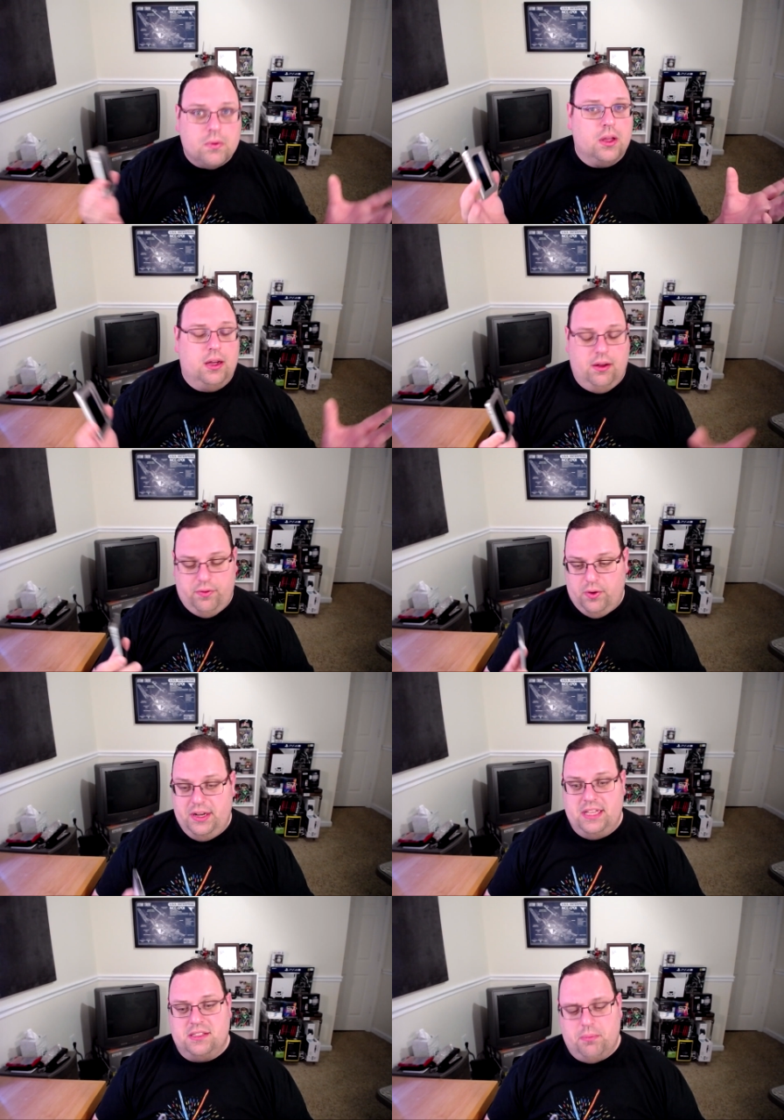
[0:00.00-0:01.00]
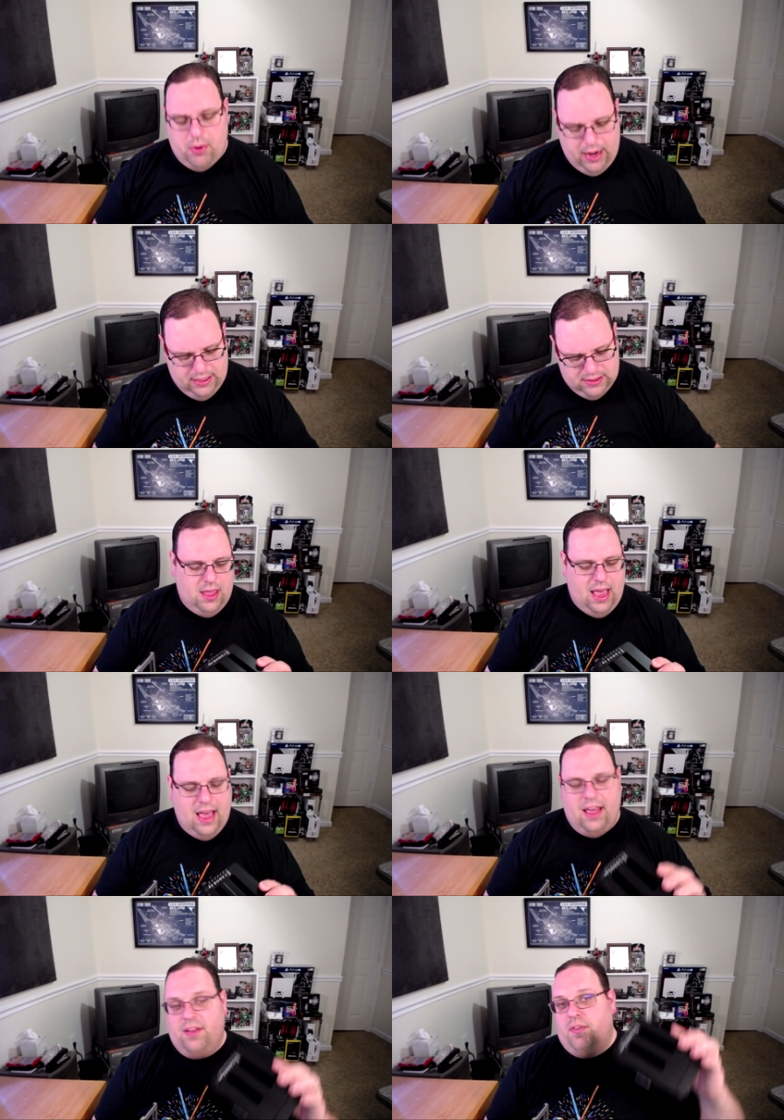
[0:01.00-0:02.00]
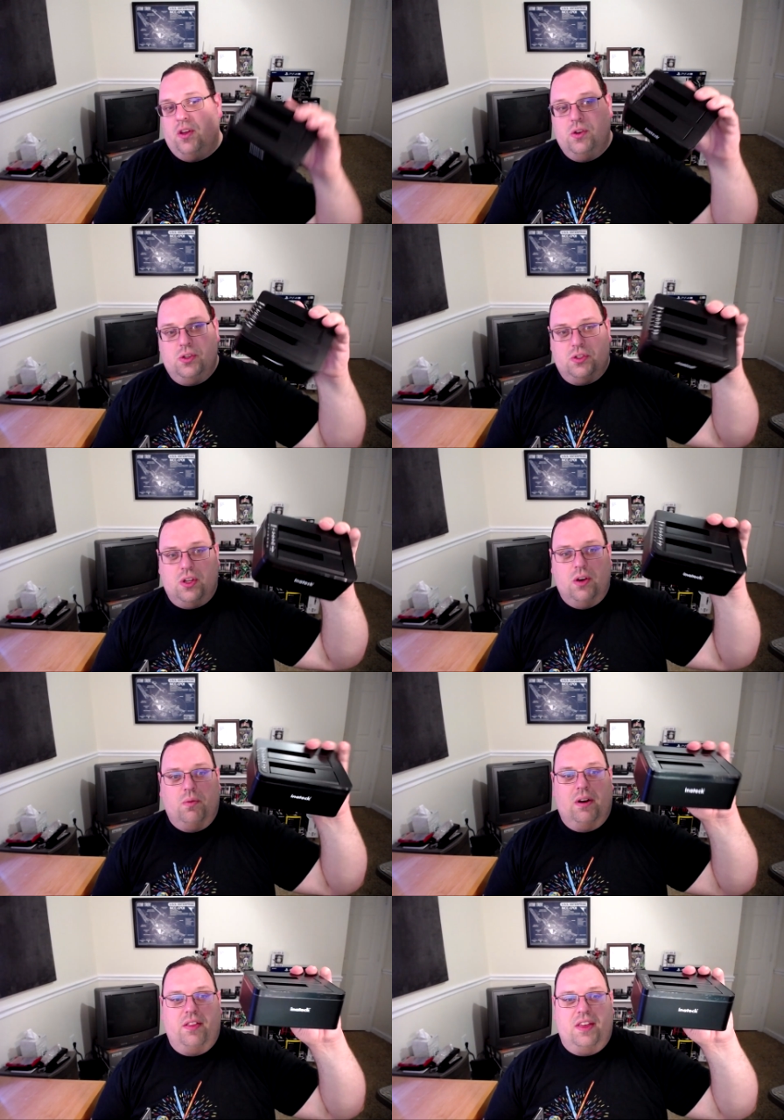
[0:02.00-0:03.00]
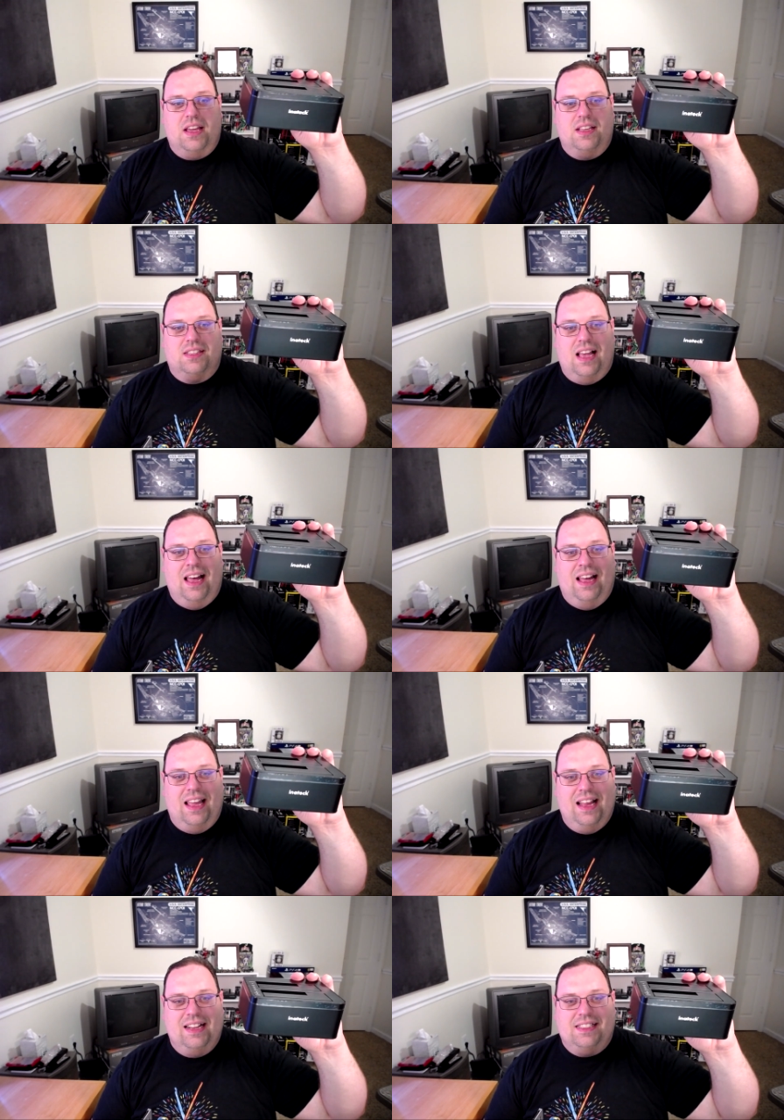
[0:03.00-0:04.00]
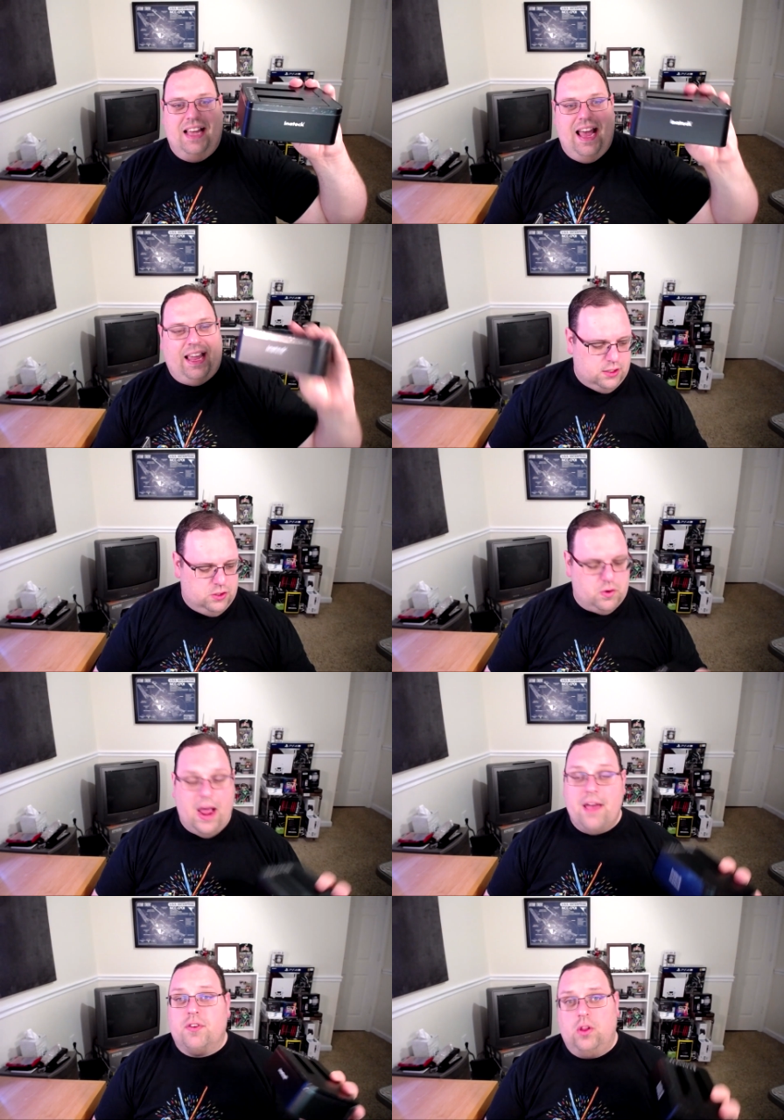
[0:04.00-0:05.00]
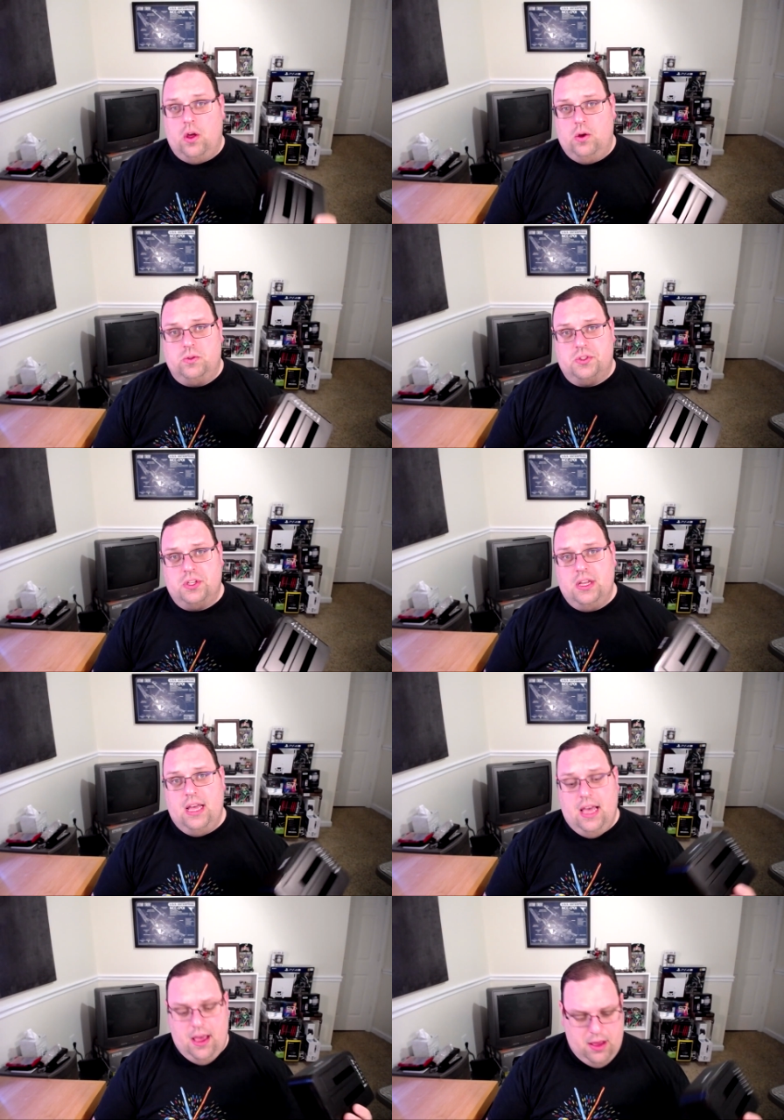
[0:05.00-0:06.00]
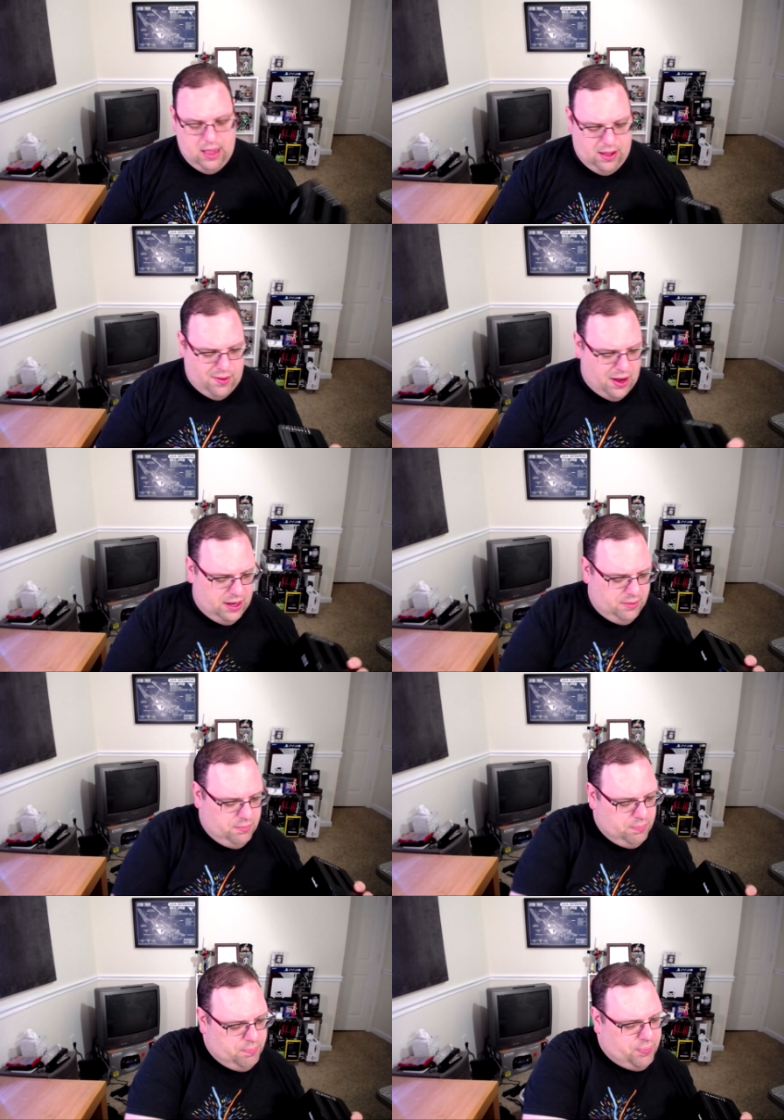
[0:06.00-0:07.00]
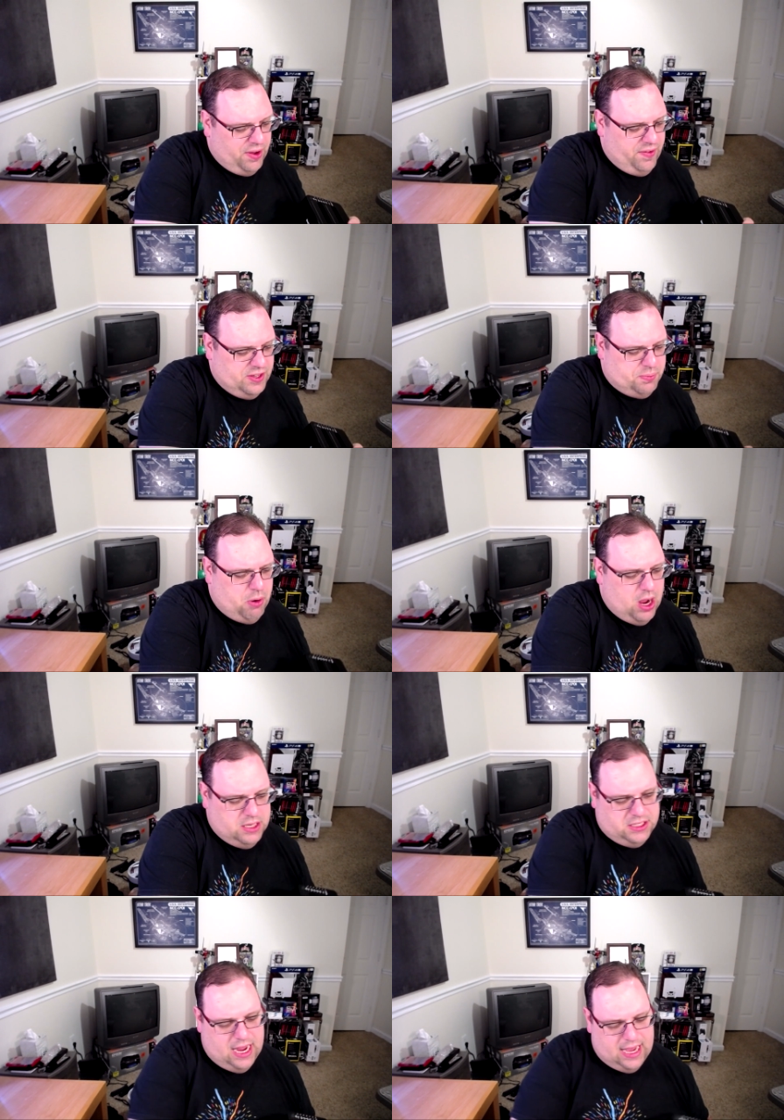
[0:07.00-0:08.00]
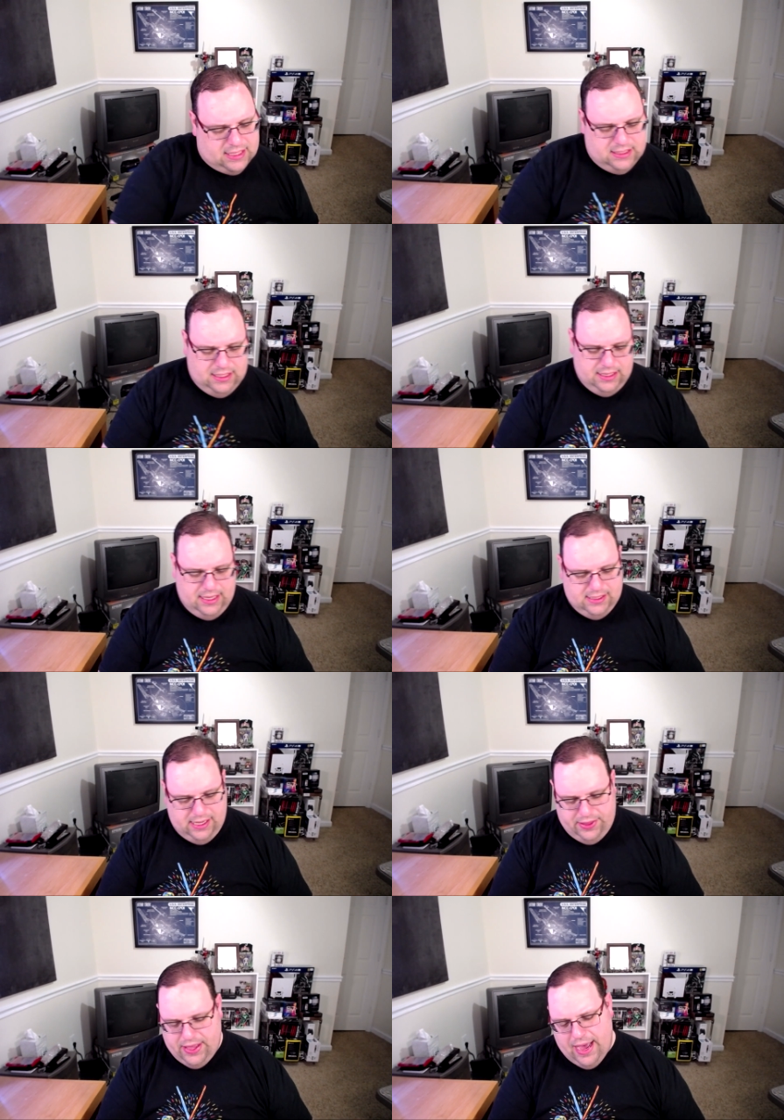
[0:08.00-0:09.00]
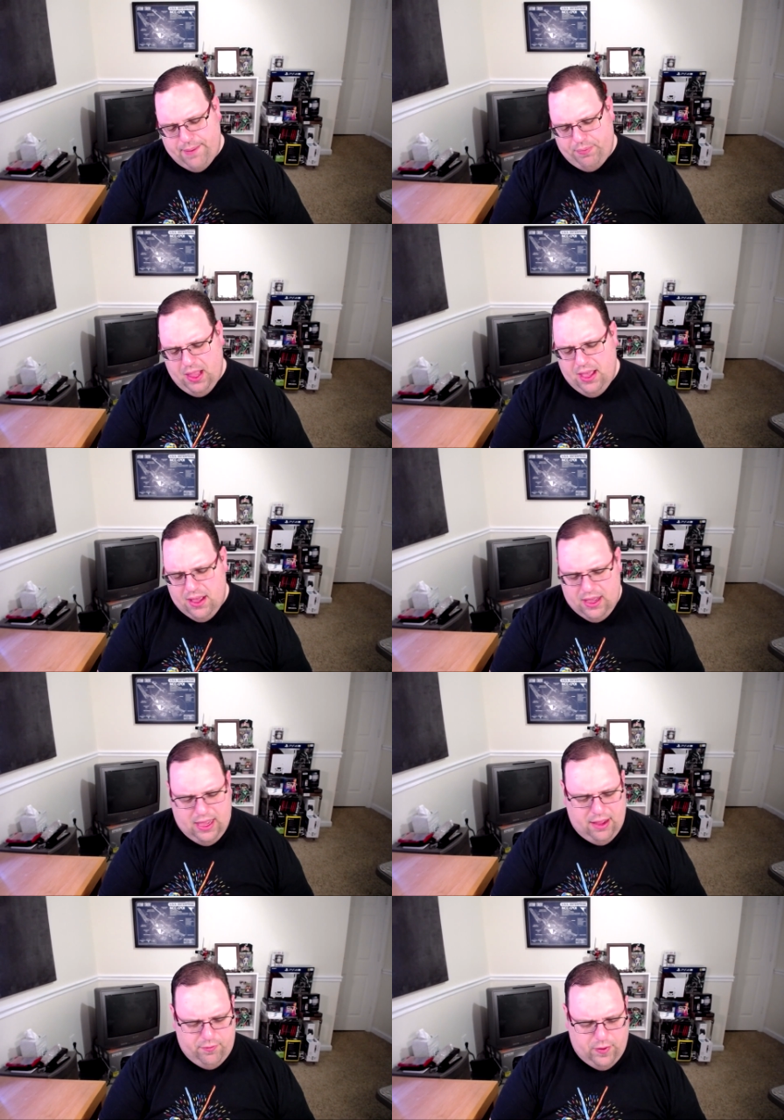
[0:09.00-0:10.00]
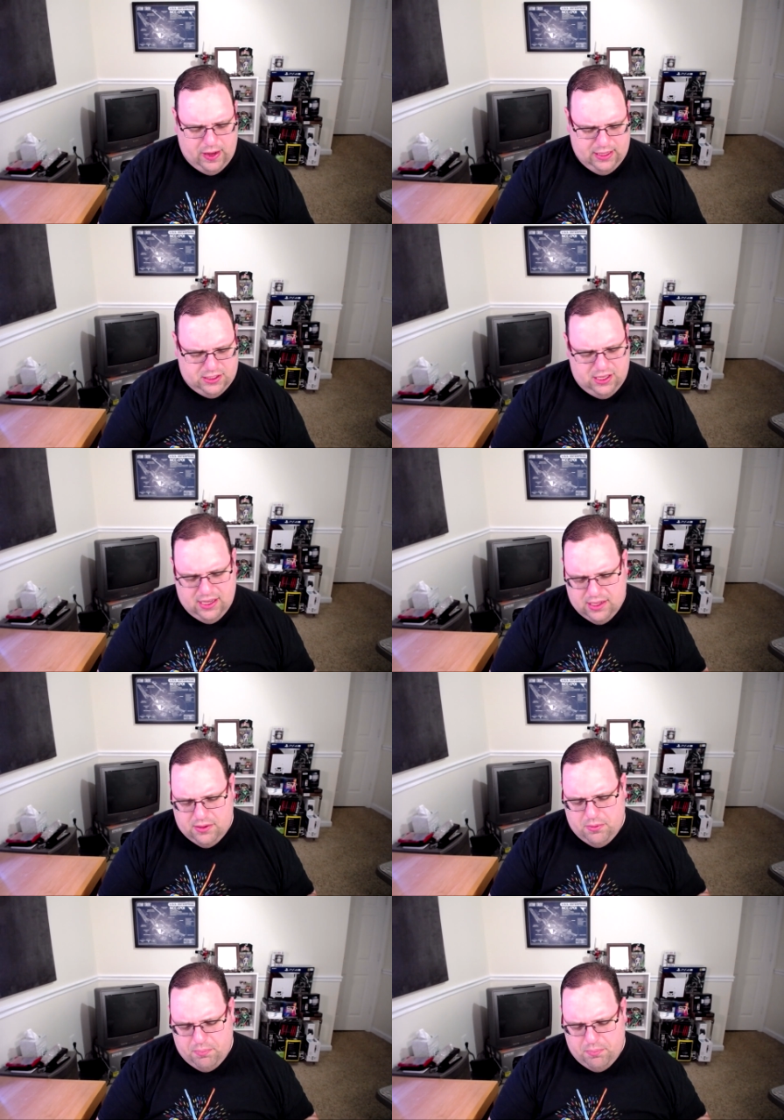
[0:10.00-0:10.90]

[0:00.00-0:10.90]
uh, for a decent price. I've used one of these uh, Inateck drive clones uh, on previous projects and things like that and found it to